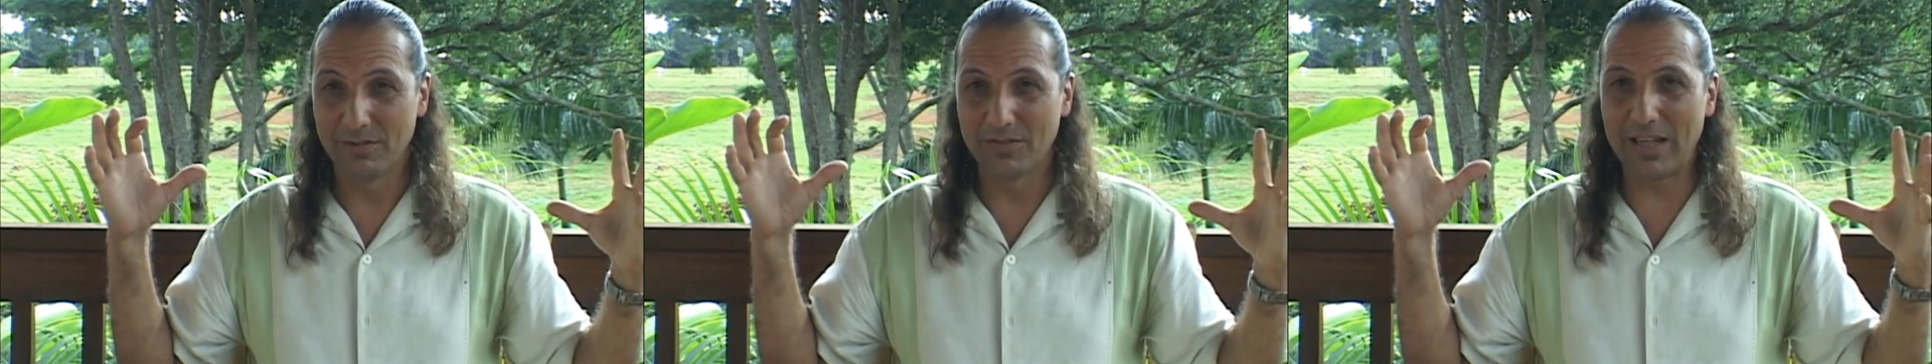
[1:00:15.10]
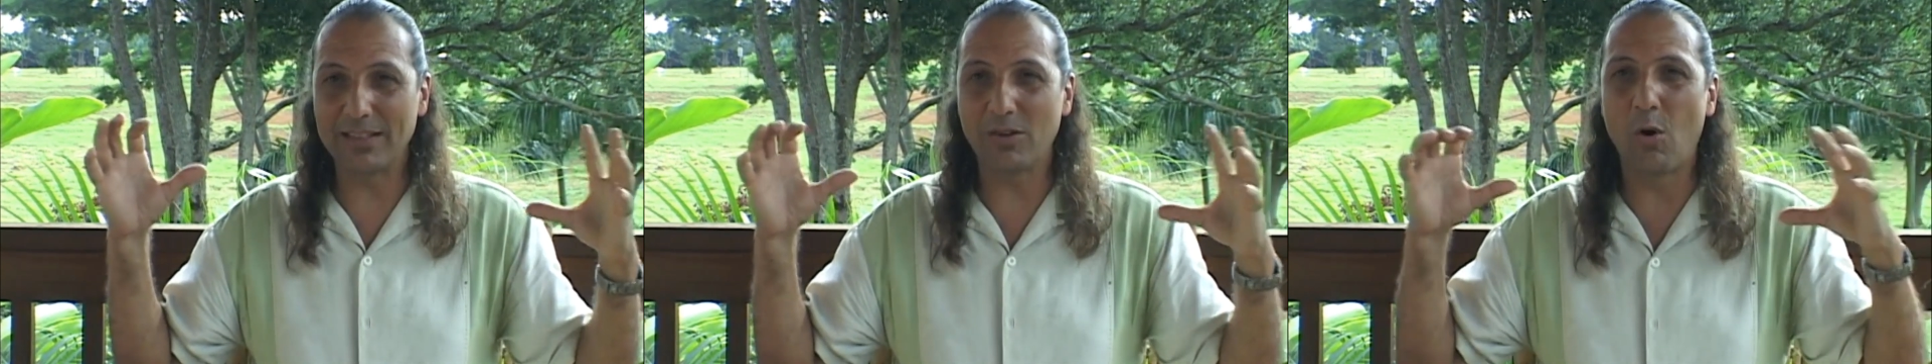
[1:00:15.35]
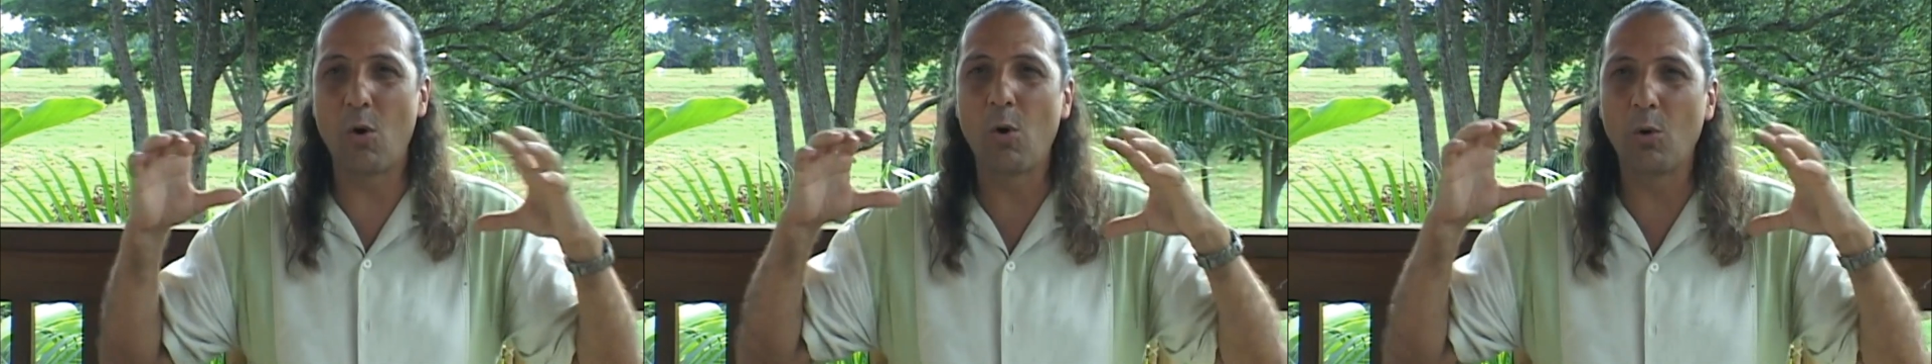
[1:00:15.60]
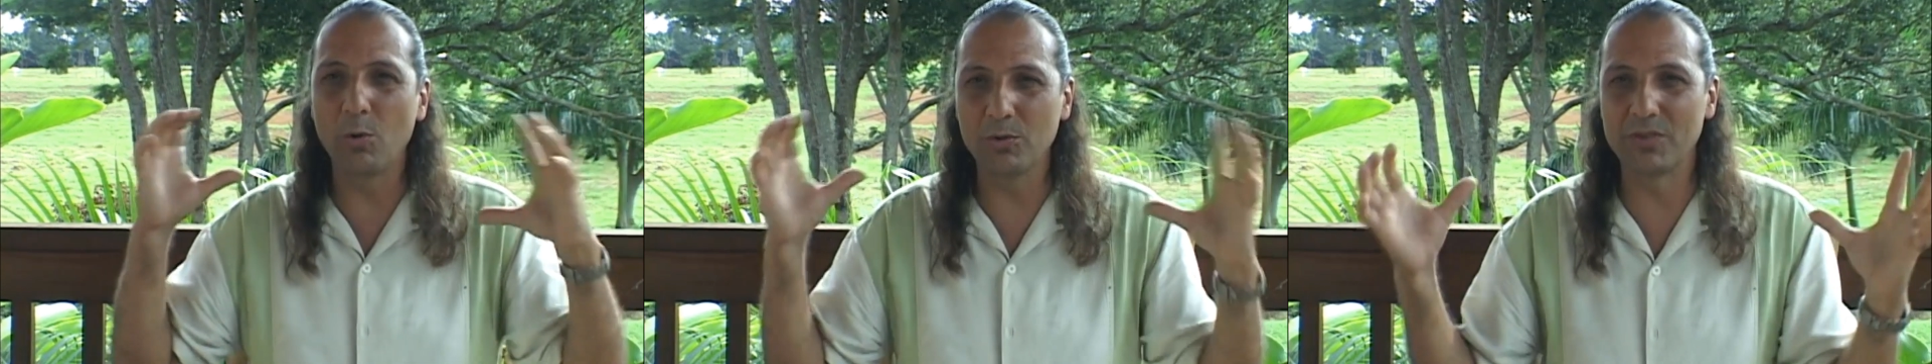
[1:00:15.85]
that
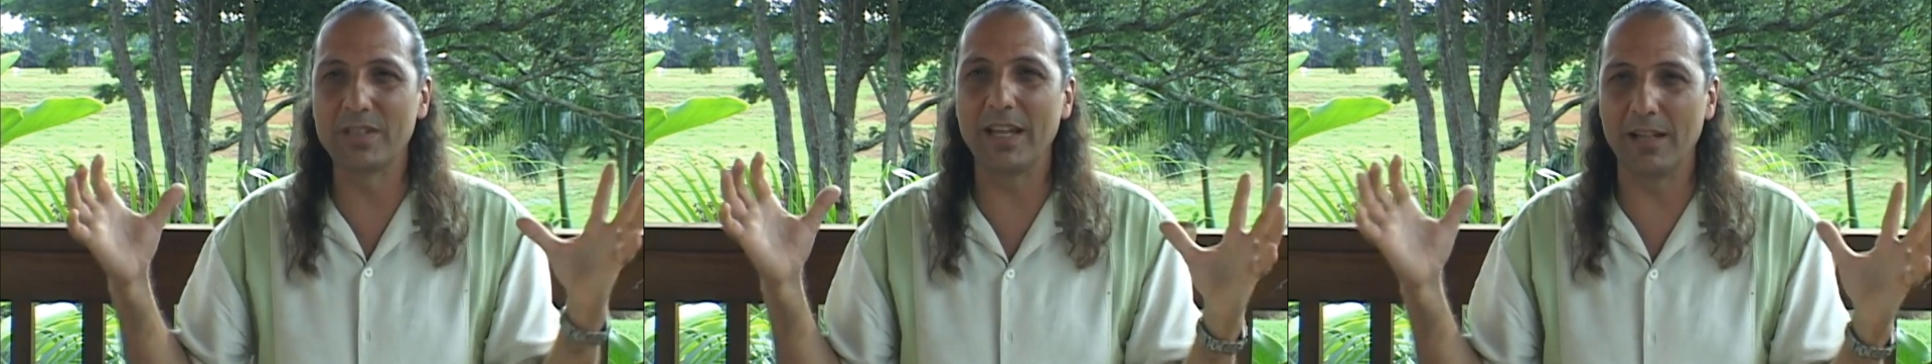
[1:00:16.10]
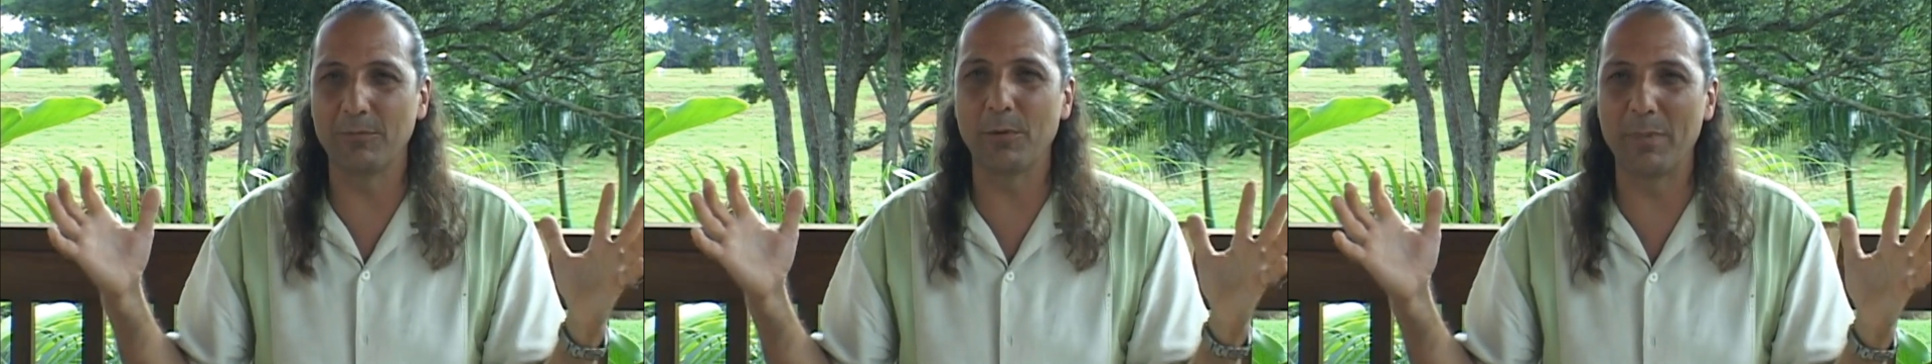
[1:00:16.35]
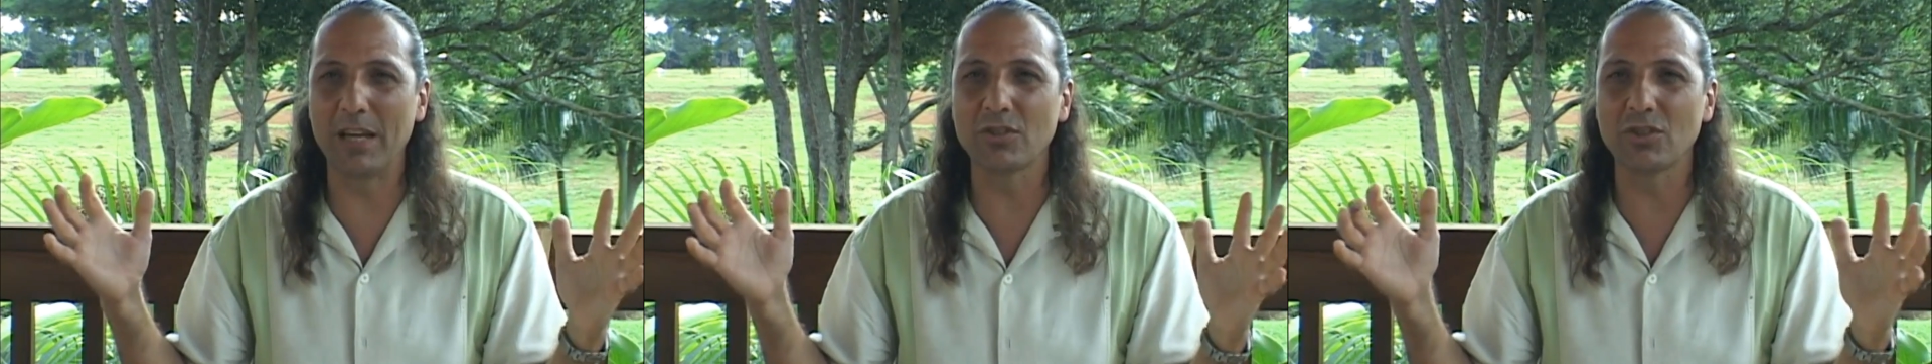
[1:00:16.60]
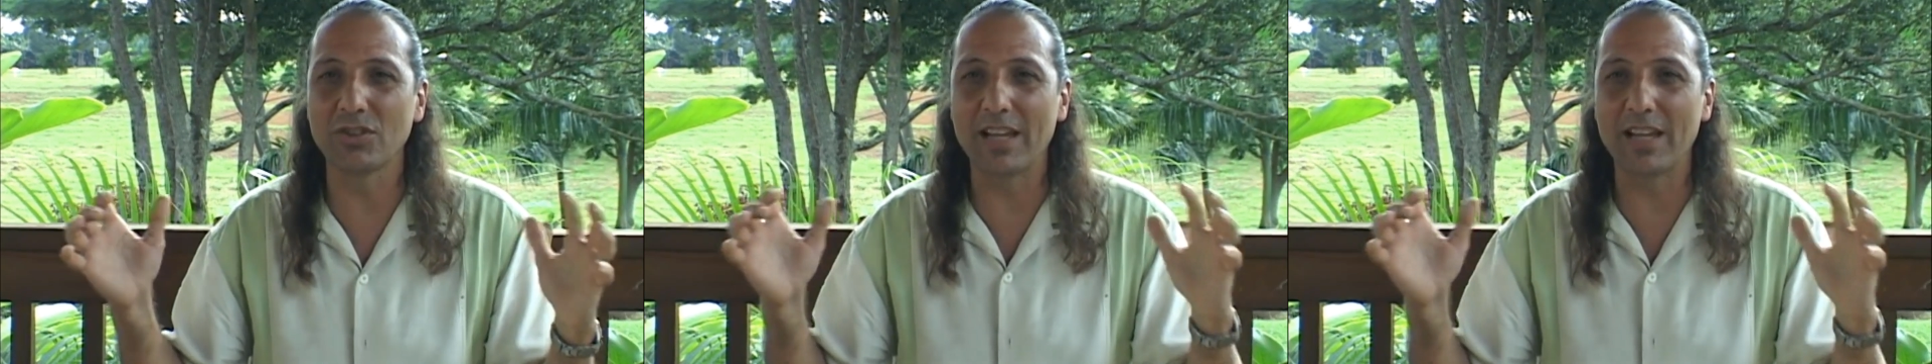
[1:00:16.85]
holds the information,